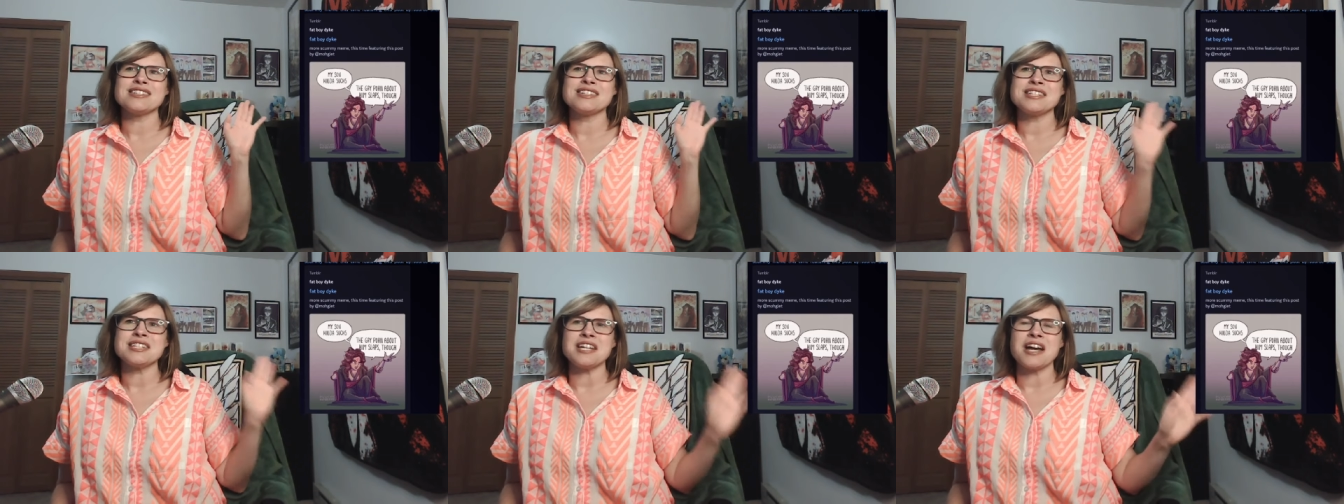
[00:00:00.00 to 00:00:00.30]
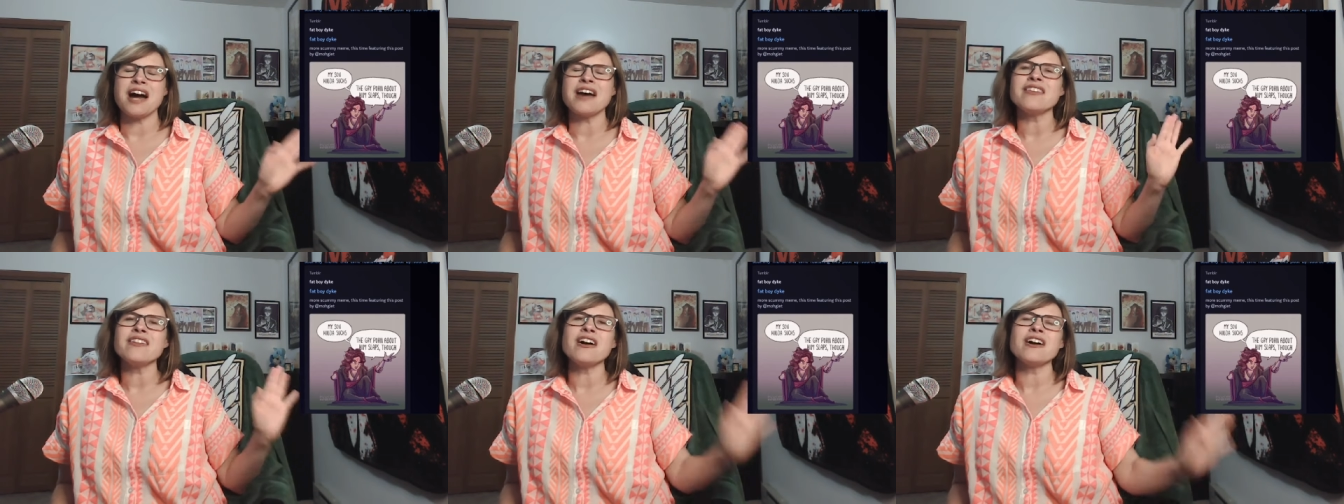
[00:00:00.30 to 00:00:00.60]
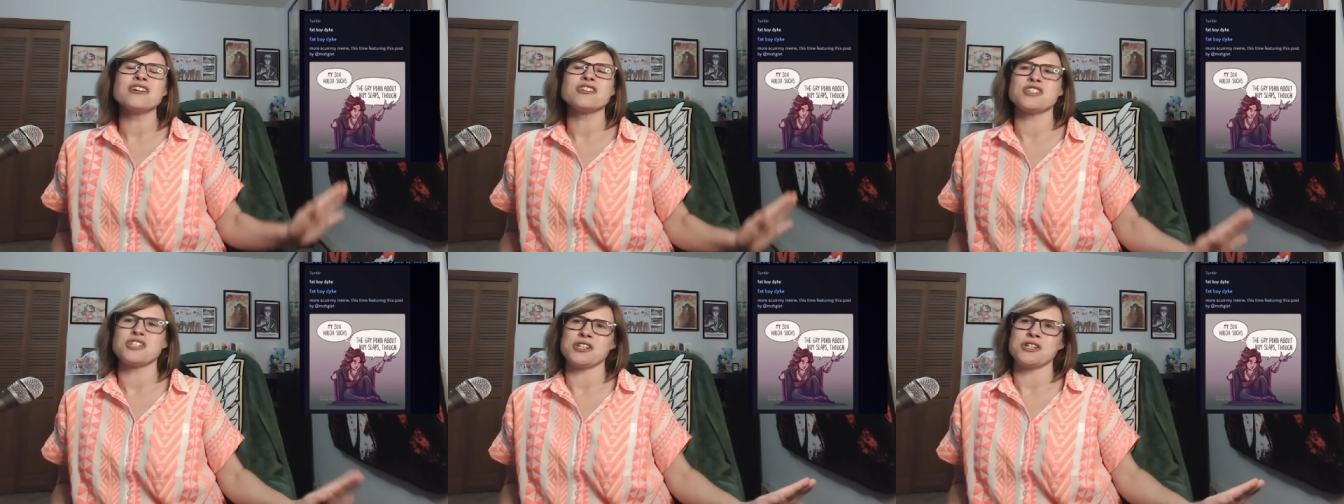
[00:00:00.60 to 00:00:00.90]

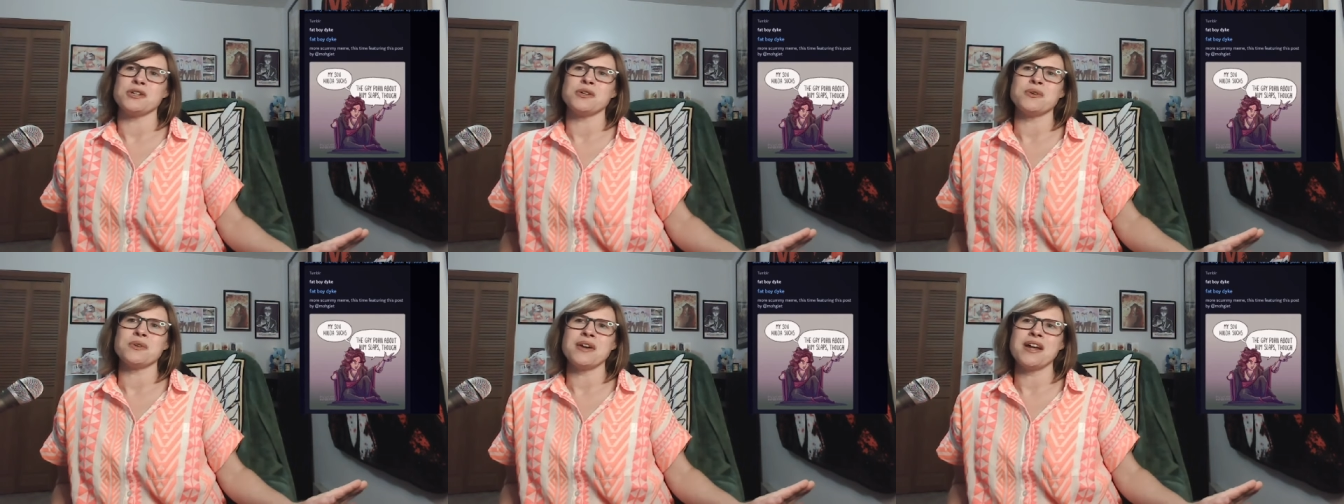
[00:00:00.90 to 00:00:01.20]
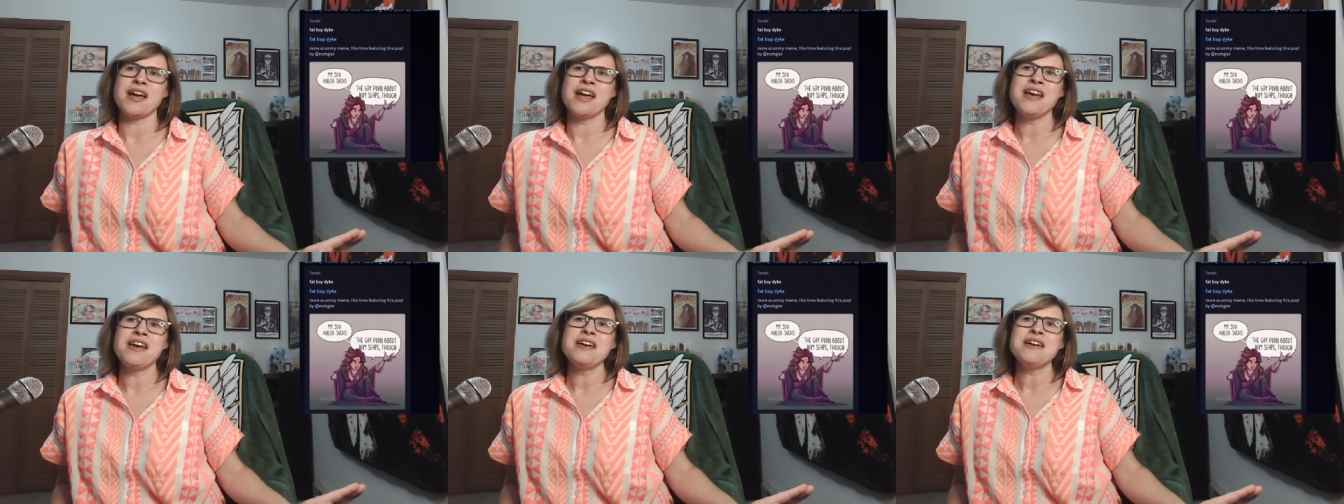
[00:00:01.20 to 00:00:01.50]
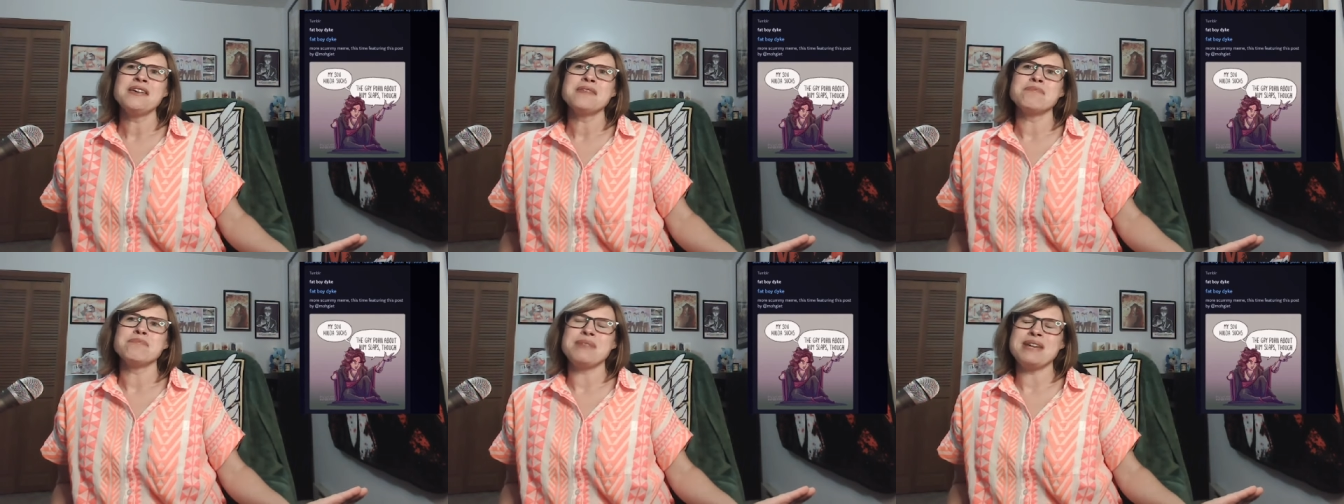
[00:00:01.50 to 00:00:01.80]
Tianlong Jun
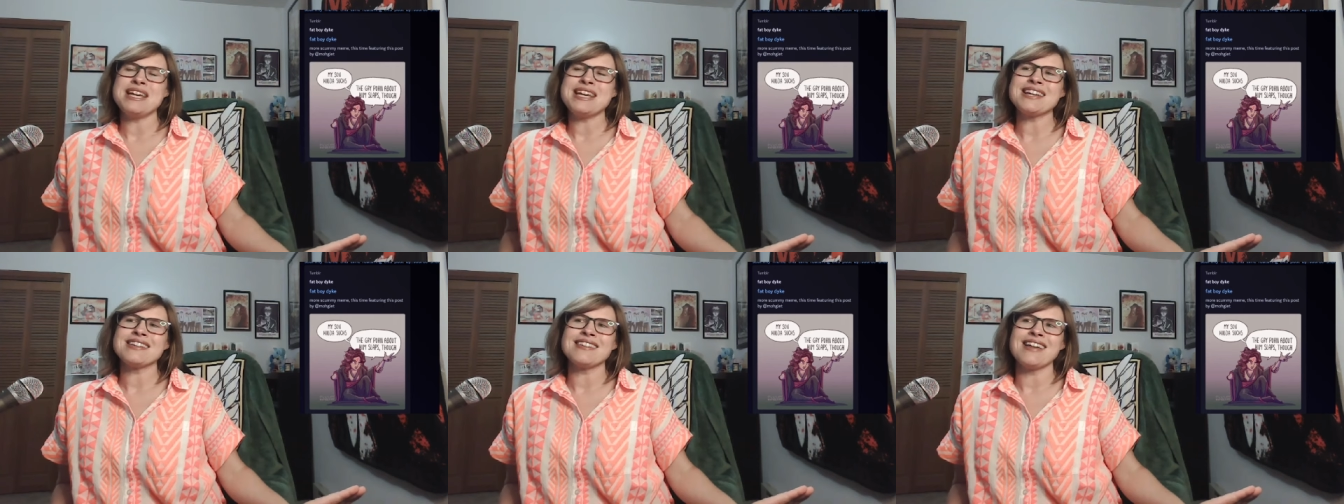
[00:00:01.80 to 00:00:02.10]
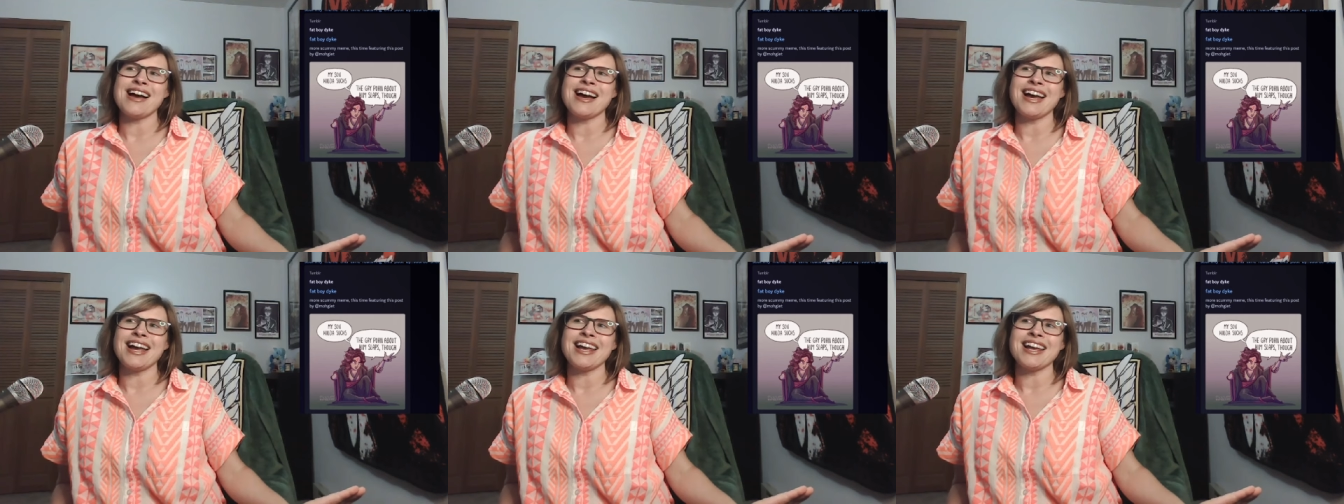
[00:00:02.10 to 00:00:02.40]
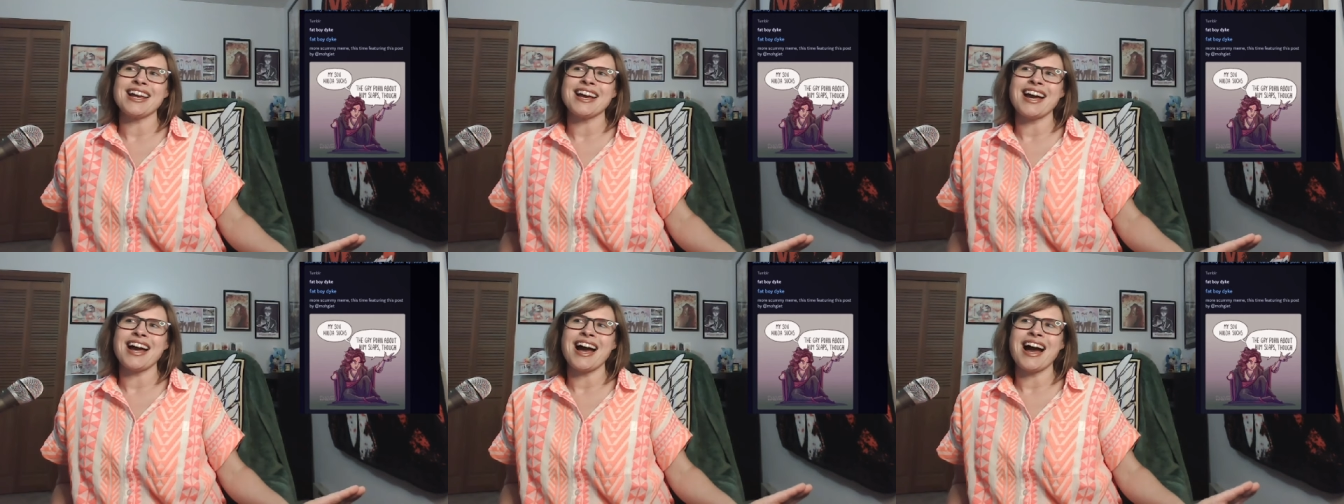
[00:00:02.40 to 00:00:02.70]
being
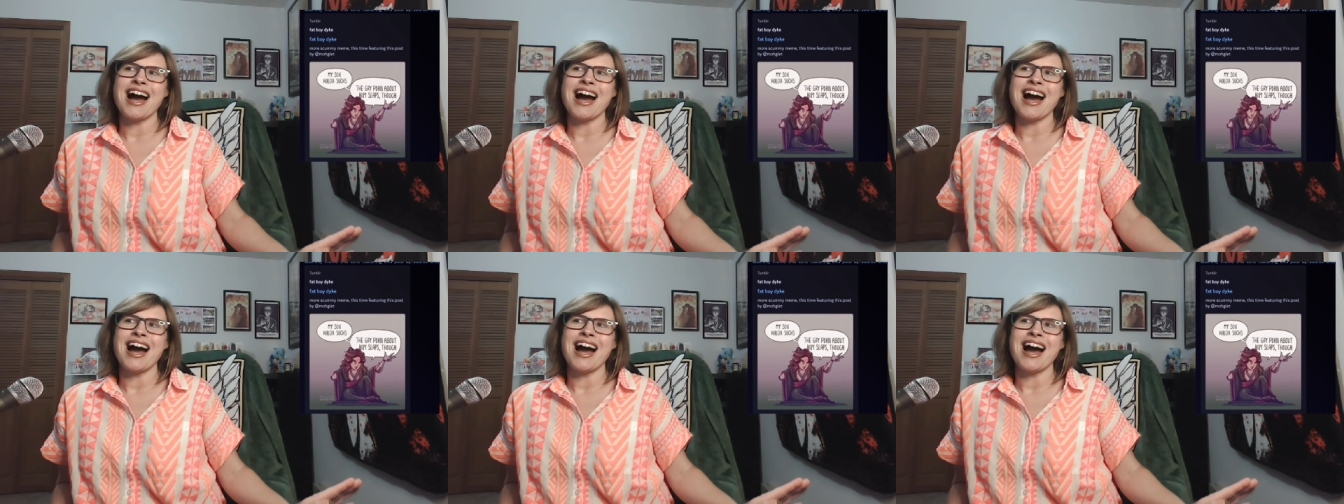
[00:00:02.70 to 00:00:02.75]
like,